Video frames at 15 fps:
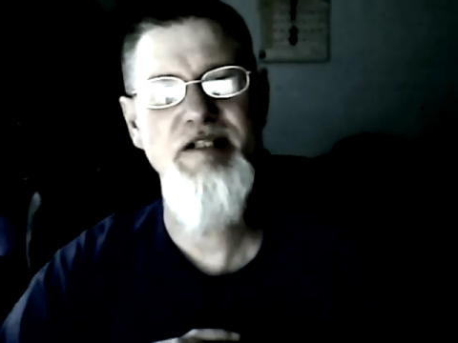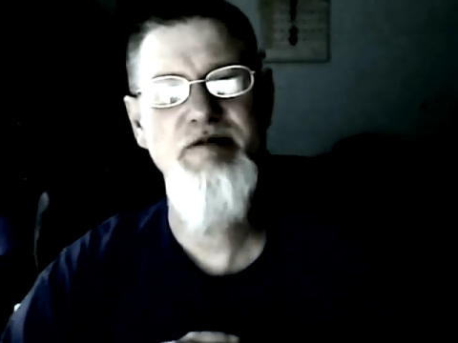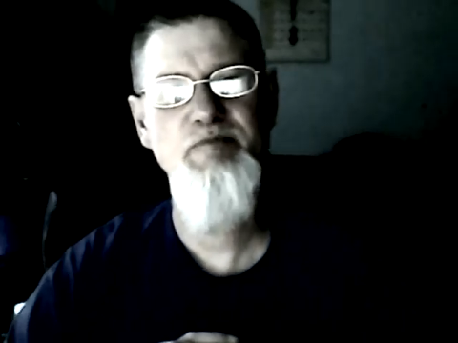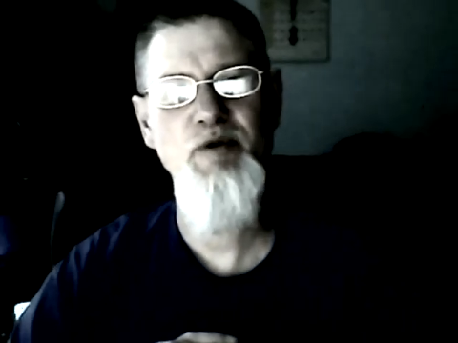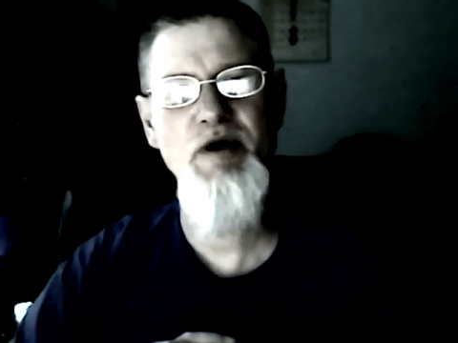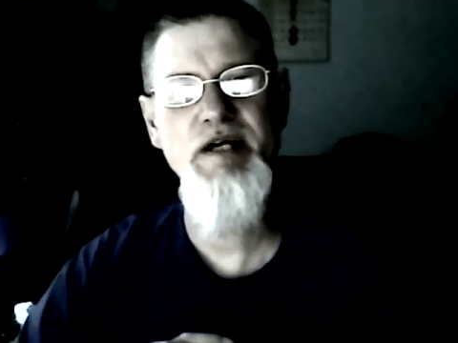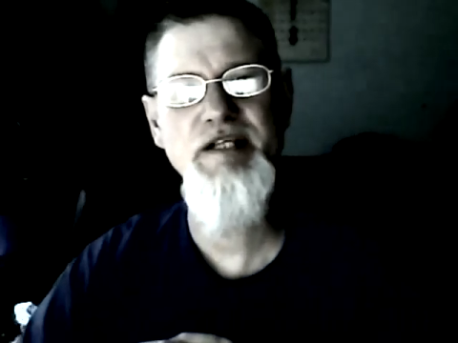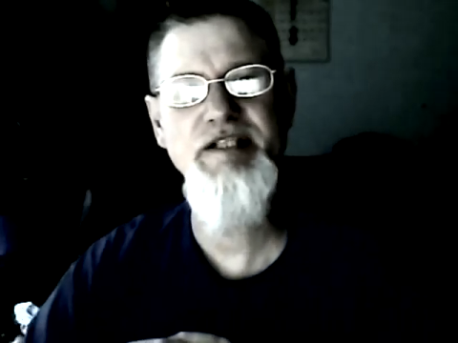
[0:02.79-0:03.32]
His
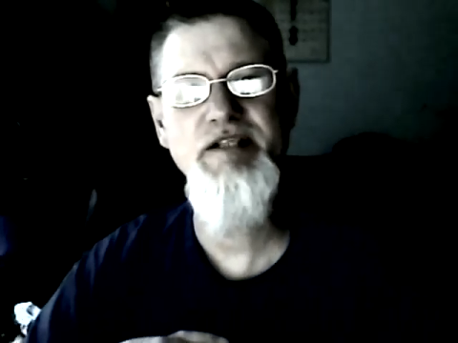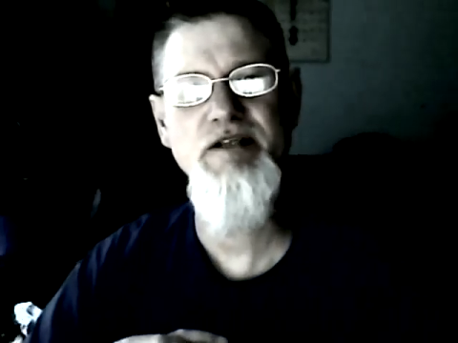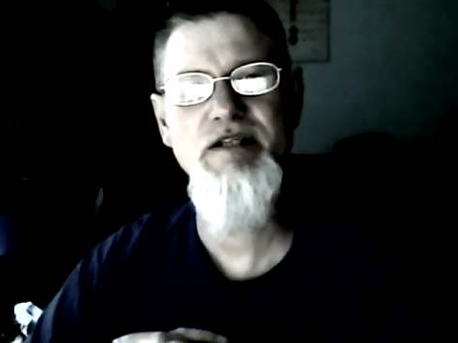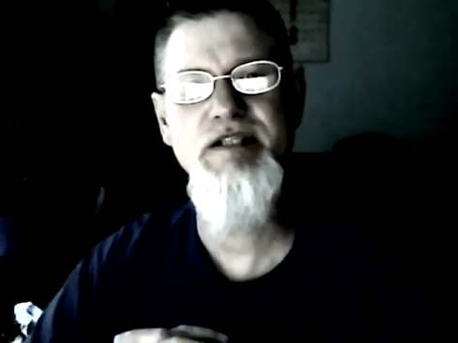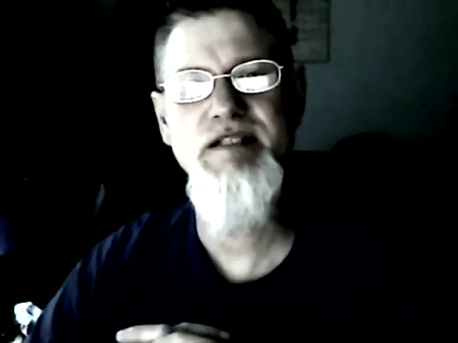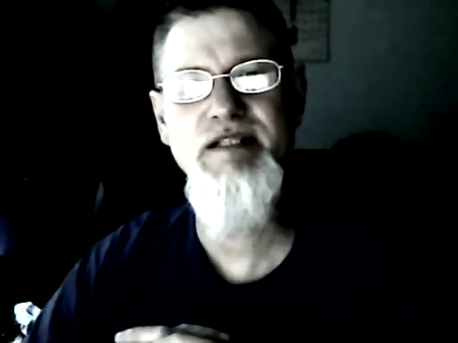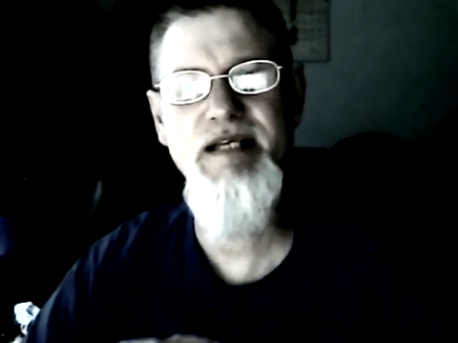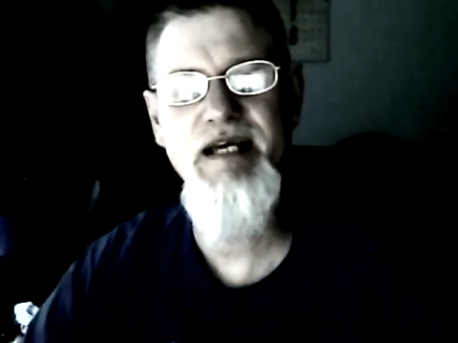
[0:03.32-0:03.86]
praise shall
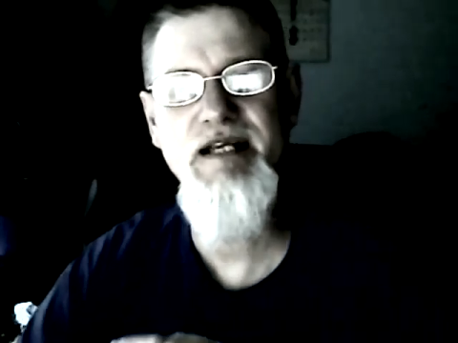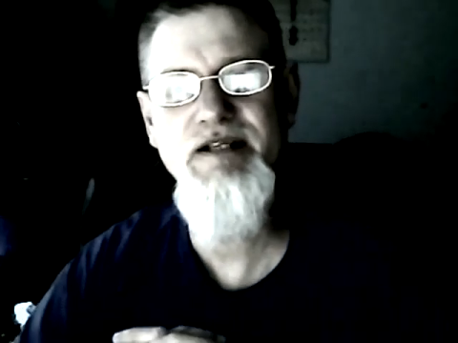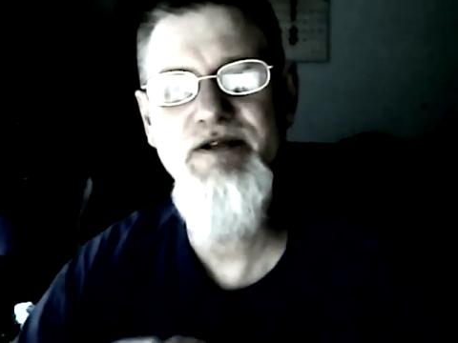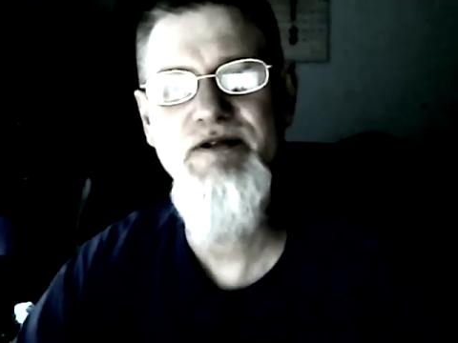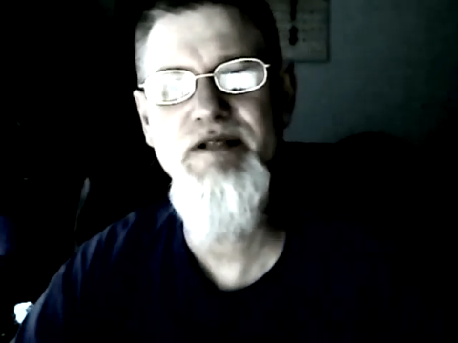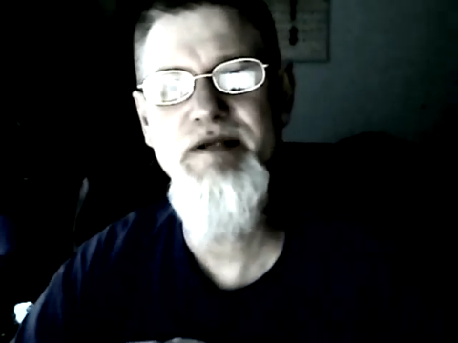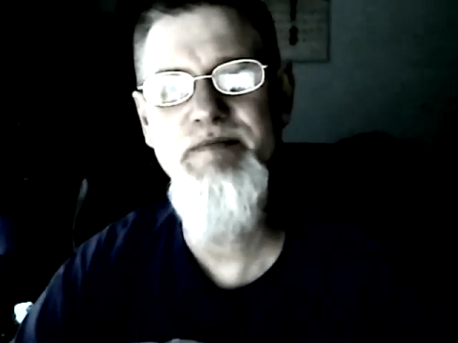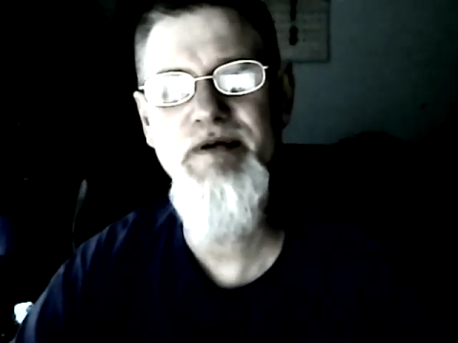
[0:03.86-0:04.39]

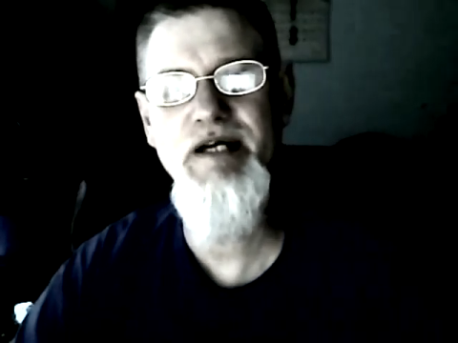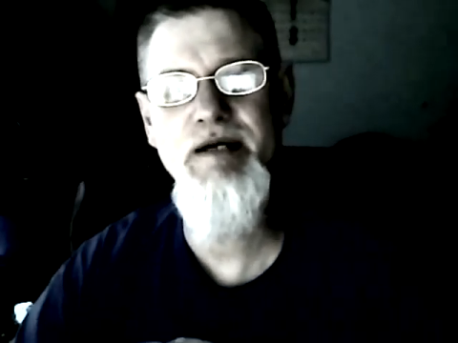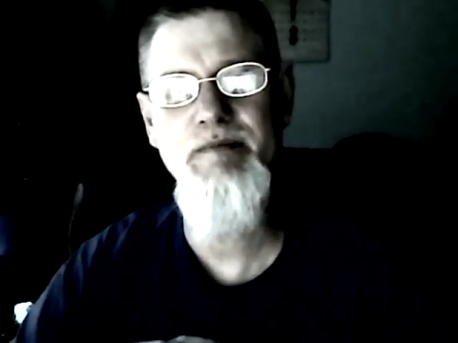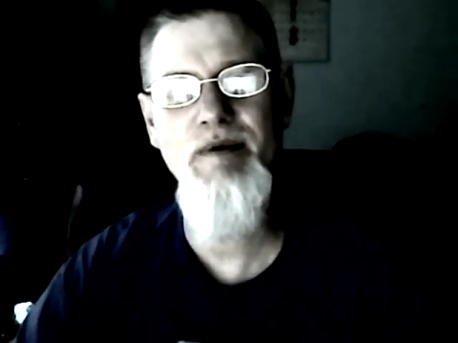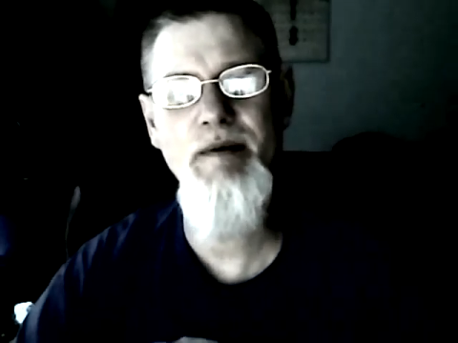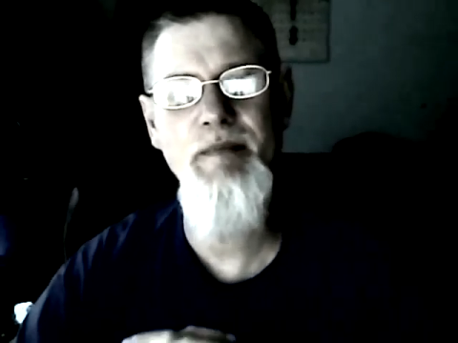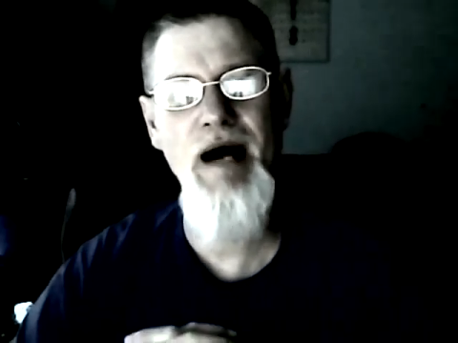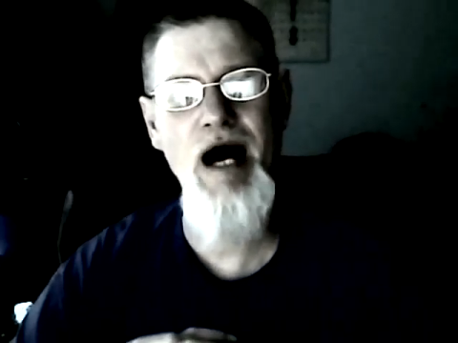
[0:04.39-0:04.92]
continually be
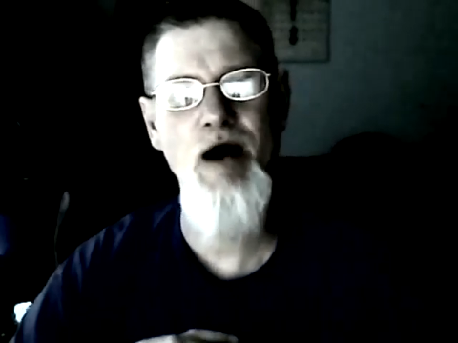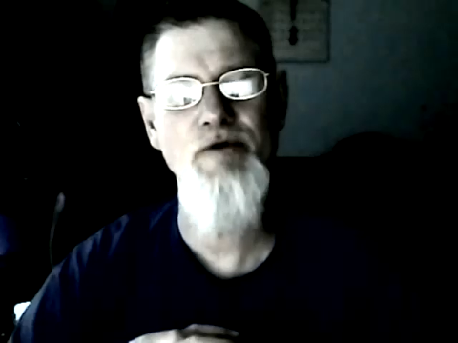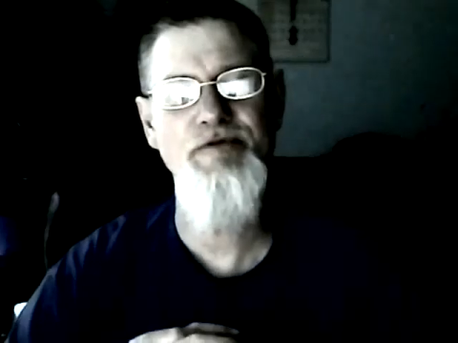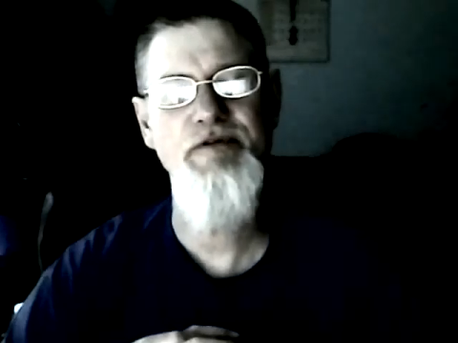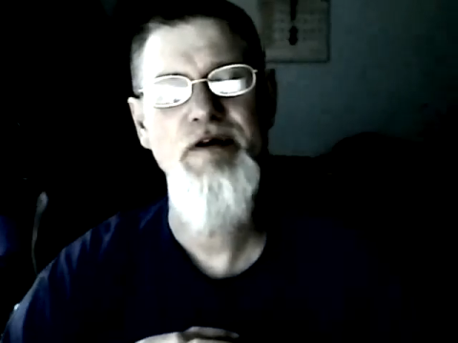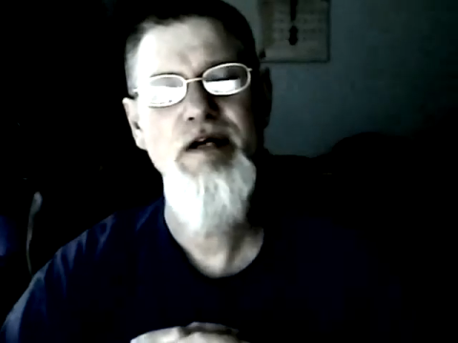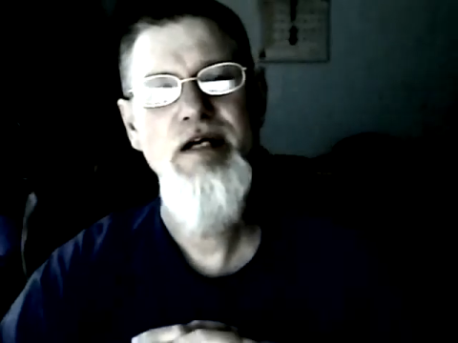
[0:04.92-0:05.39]
in my mouth.